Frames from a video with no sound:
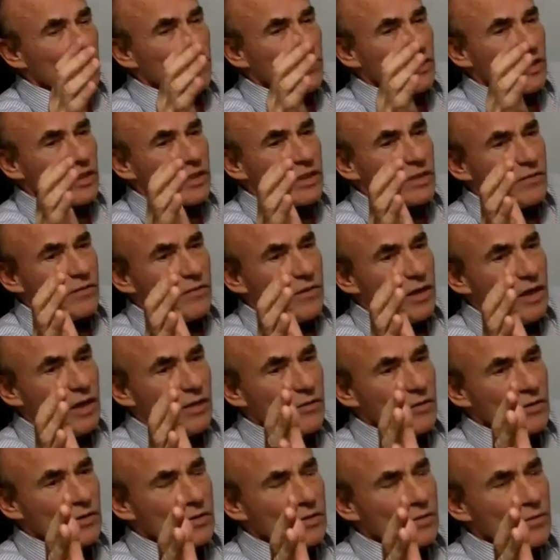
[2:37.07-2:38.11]
of addictive
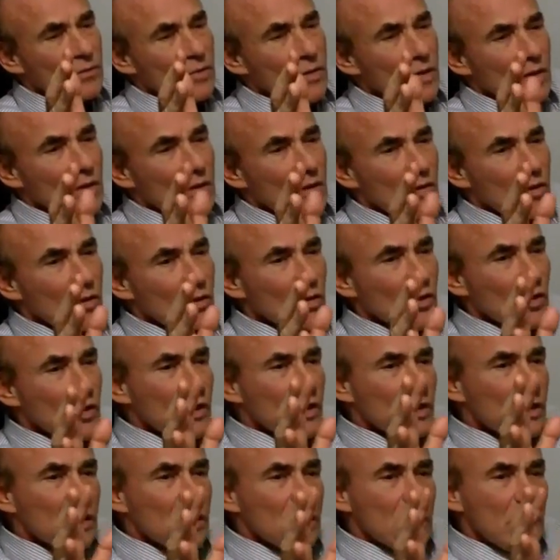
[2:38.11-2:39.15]
behaviors, you're
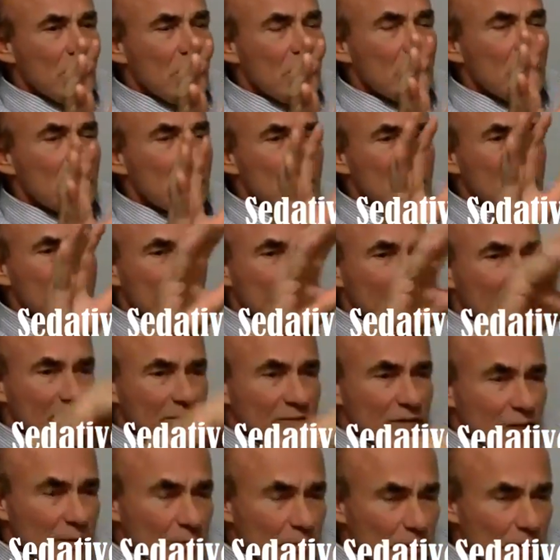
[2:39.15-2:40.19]
looking at the
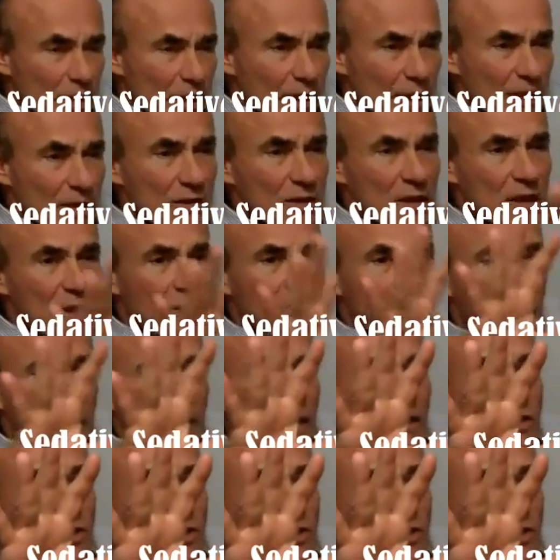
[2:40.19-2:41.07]
sedatives, hypnotics, and the